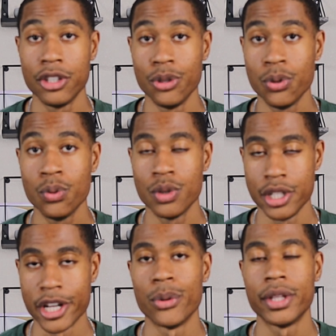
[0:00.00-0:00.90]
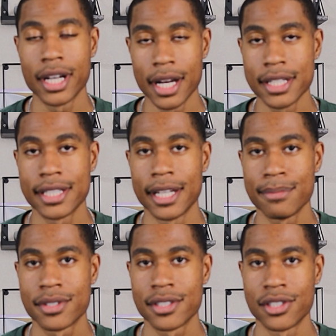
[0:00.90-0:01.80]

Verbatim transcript: you know the concepts,